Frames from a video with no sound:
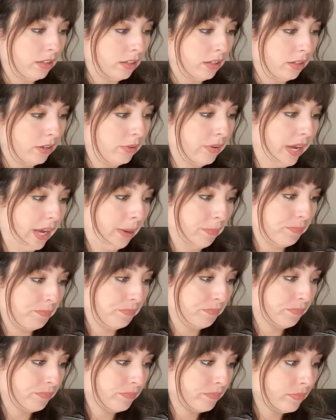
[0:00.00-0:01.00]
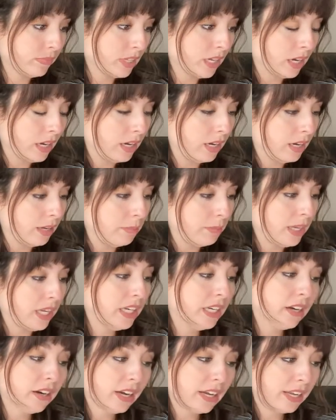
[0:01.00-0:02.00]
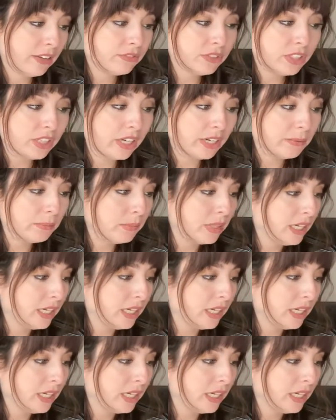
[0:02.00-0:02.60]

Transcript: Okay. In here I give some